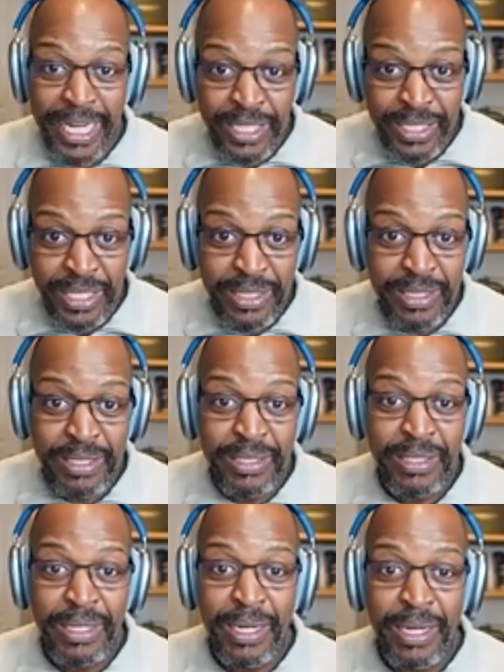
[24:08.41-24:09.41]

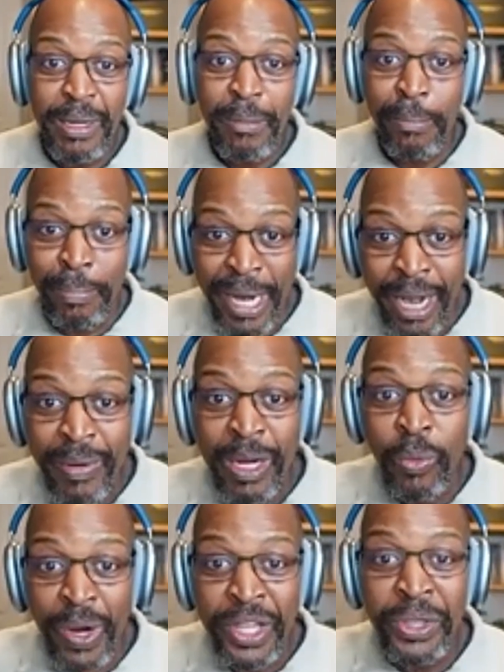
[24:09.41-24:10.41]
patience,
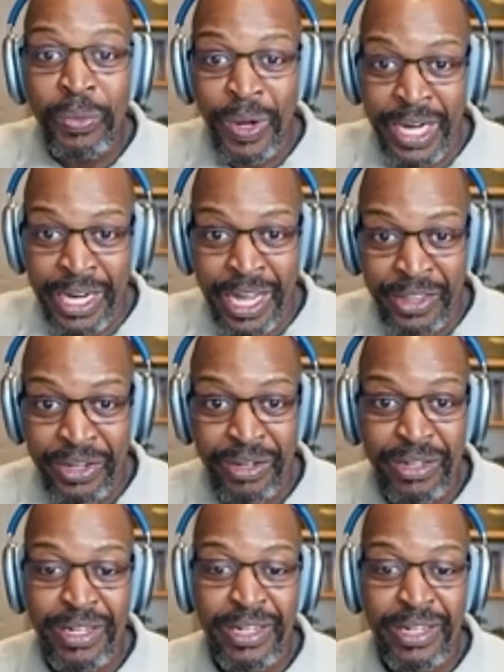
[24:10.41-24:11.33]
bearing with one another.